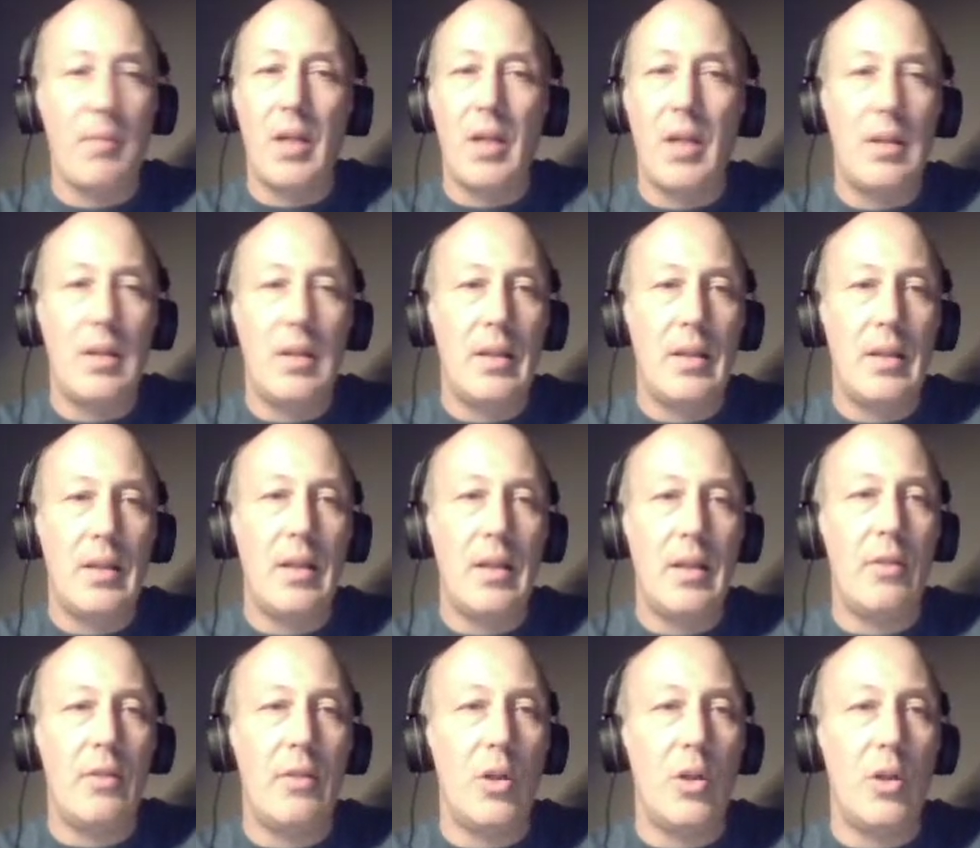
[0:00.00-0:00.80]
You never
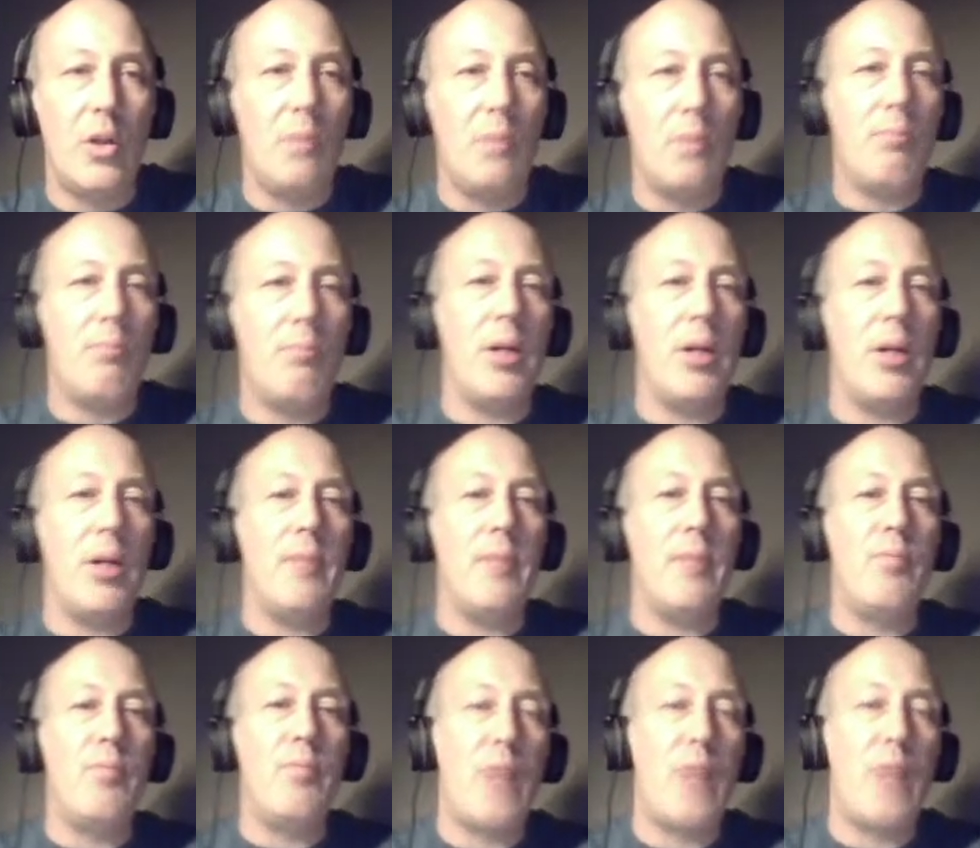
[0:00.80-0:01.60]
know. But
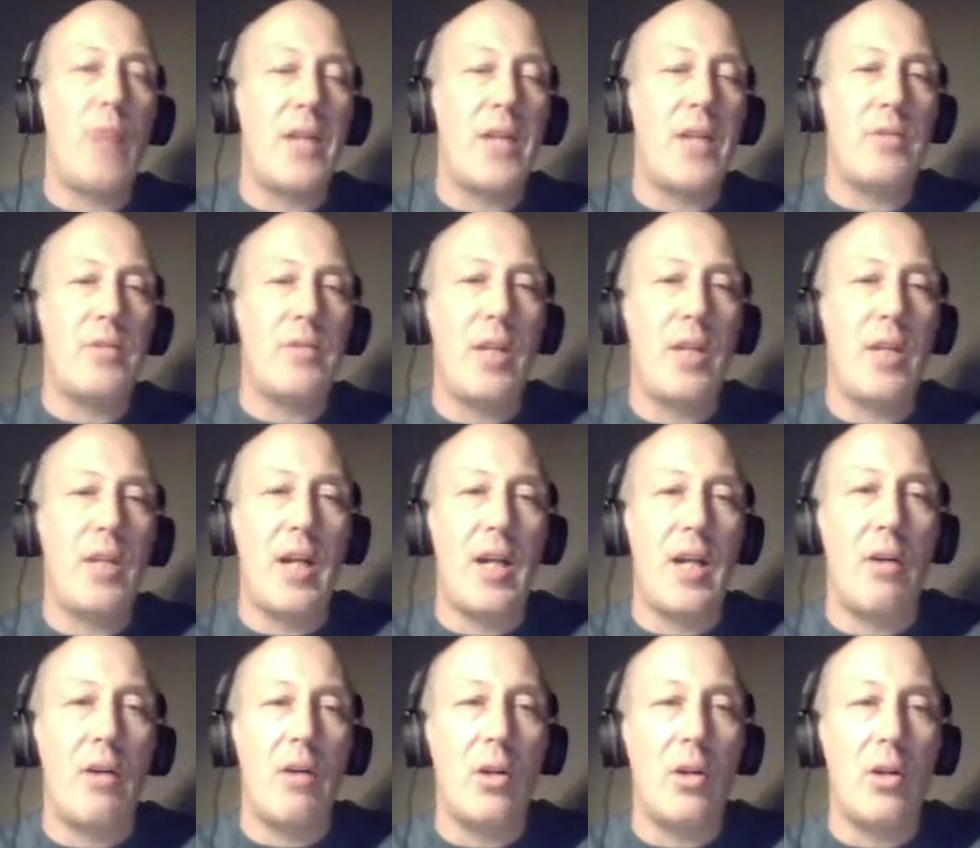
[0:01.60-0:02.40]
as of right now, I'll
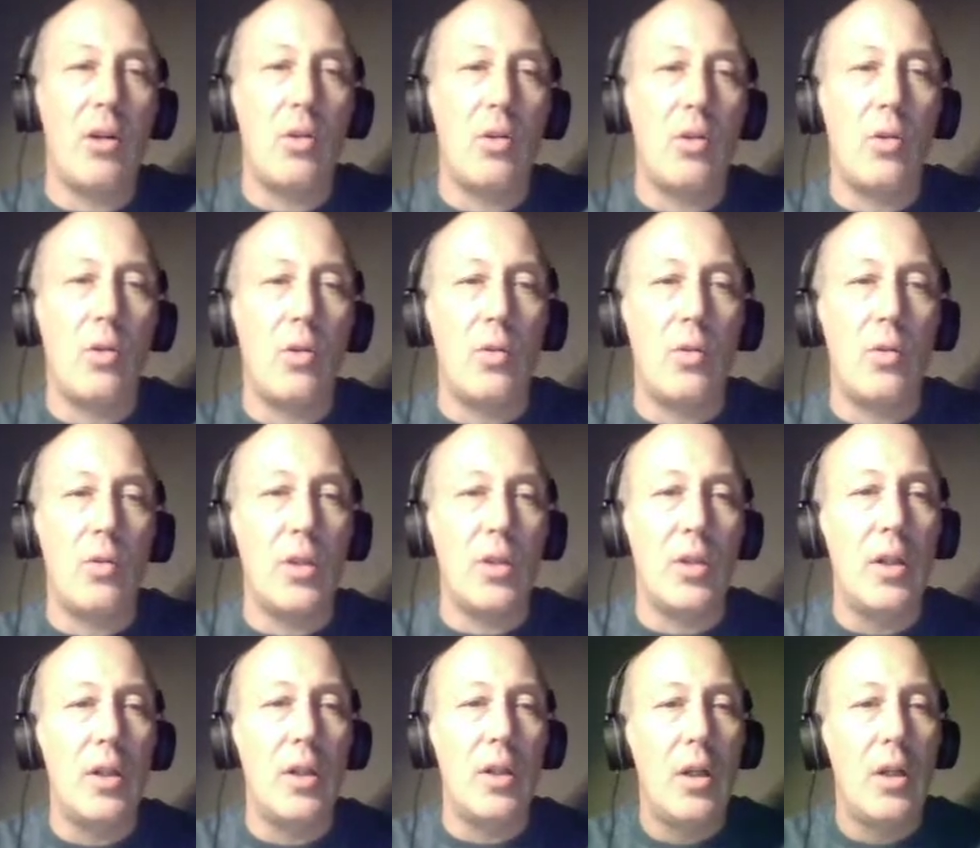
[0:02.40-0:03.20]
go over.
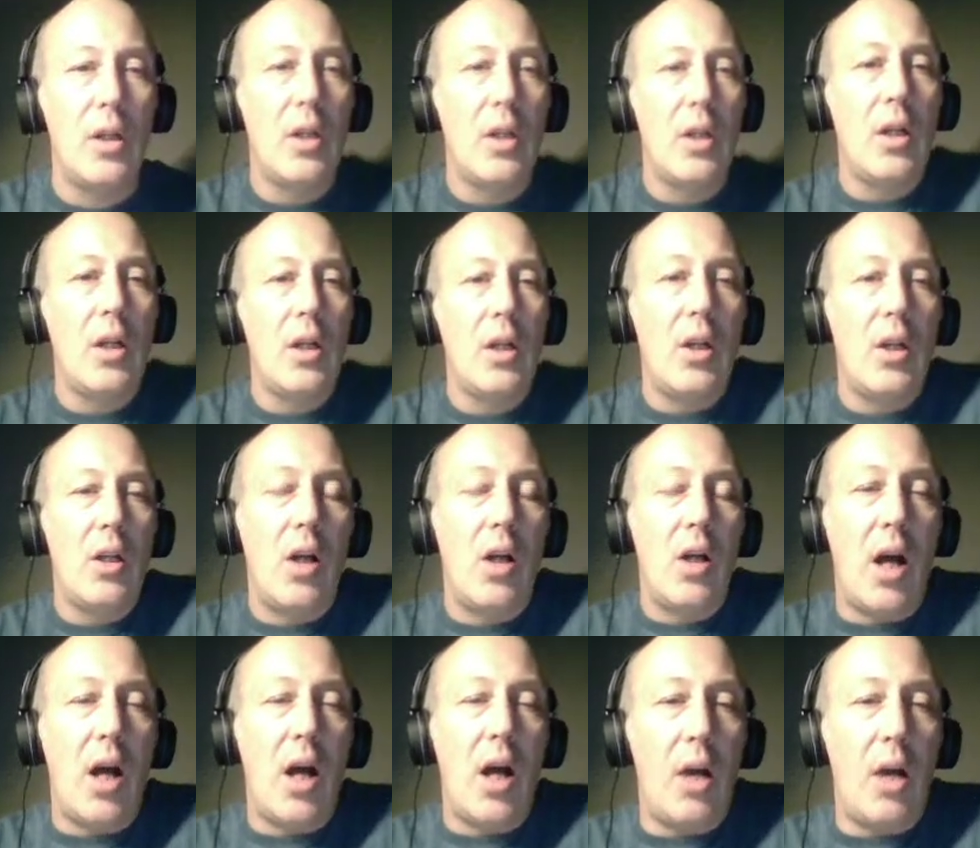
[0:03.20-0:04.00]

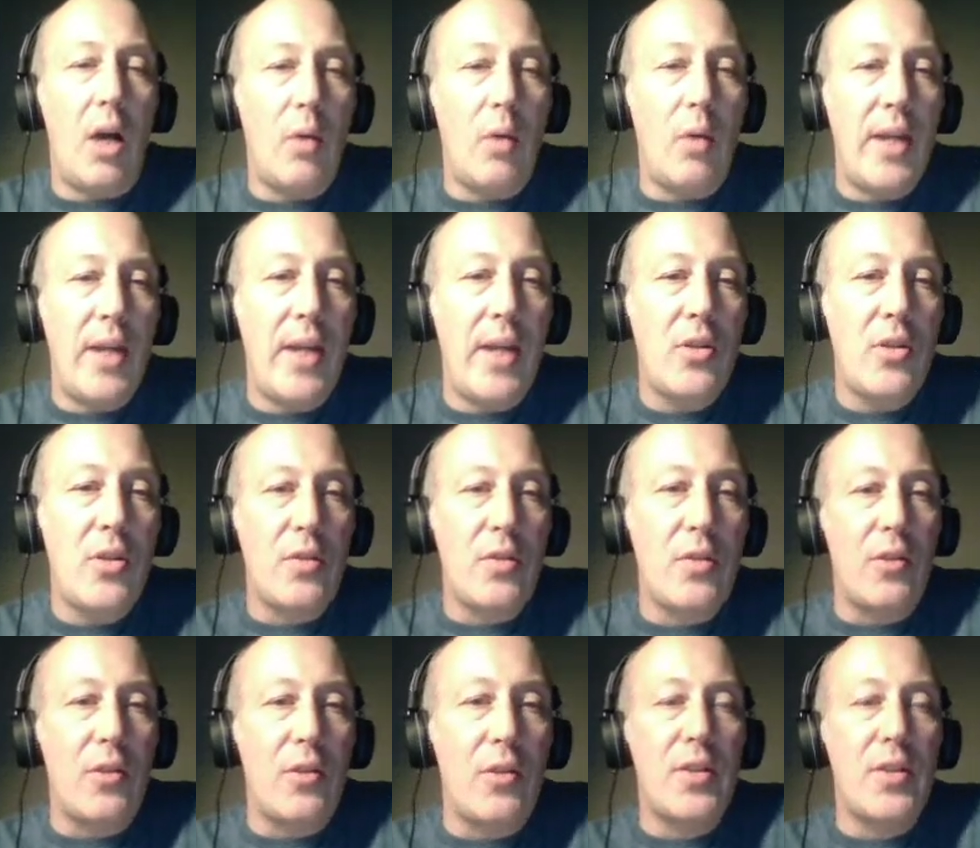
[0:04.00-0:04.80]
Uh, Rangers
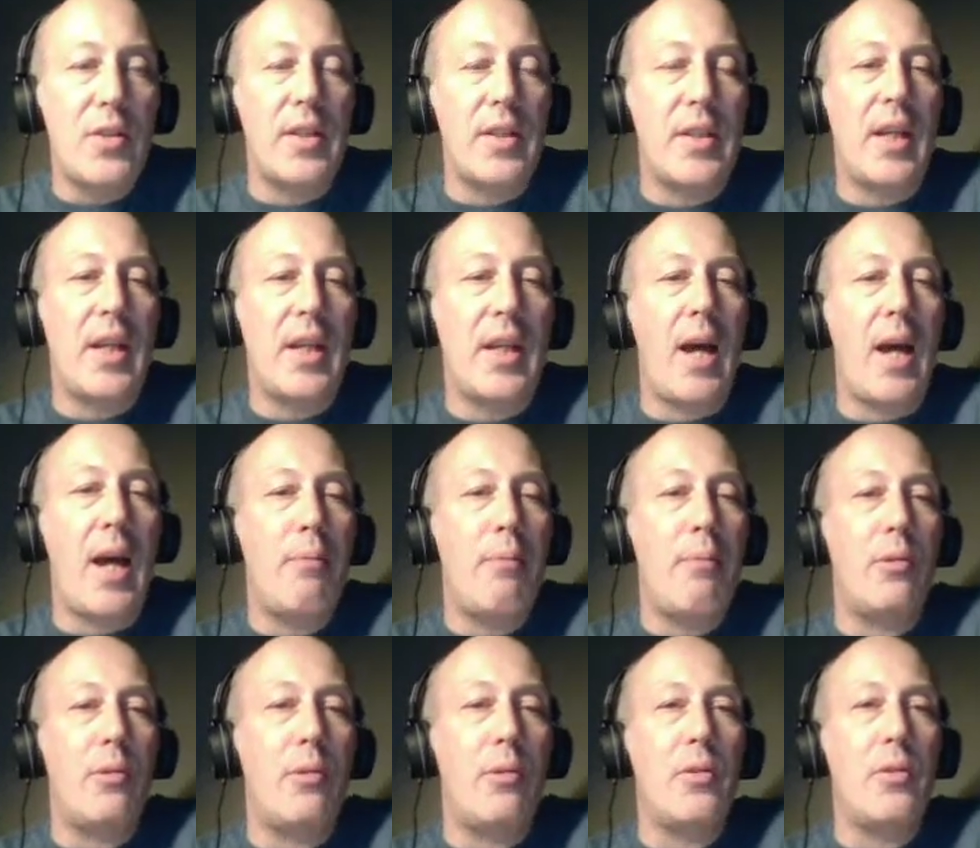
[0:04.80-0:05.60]
versus the
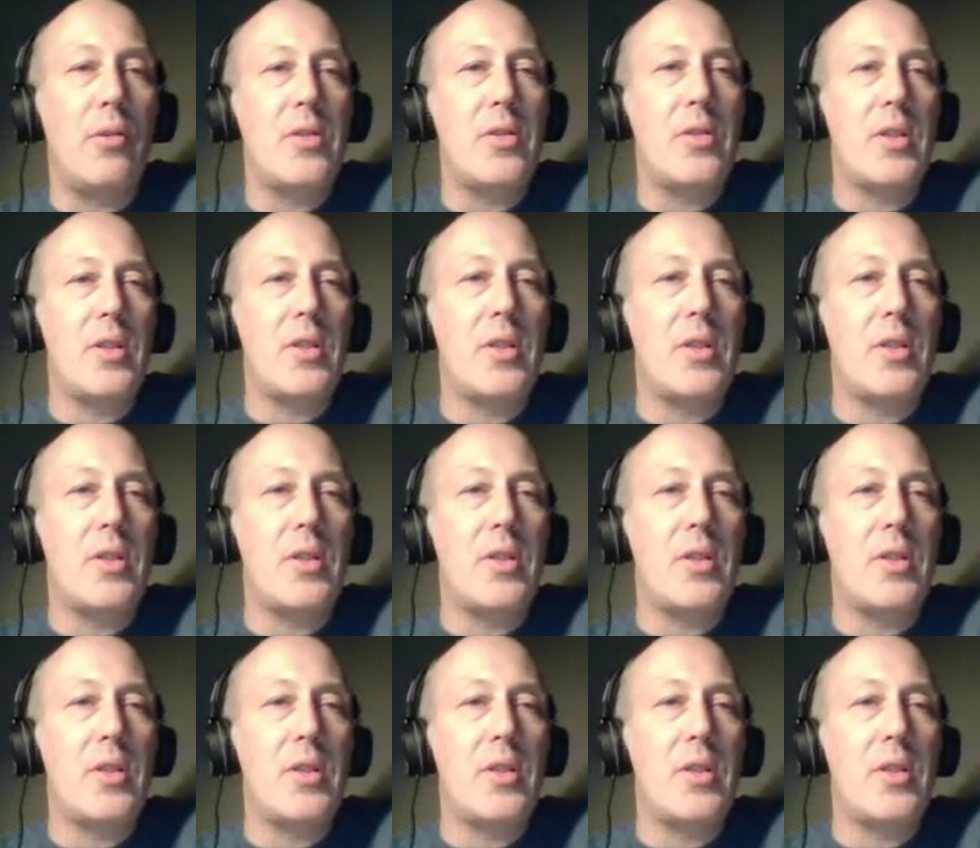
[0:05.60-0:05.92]
Capitals.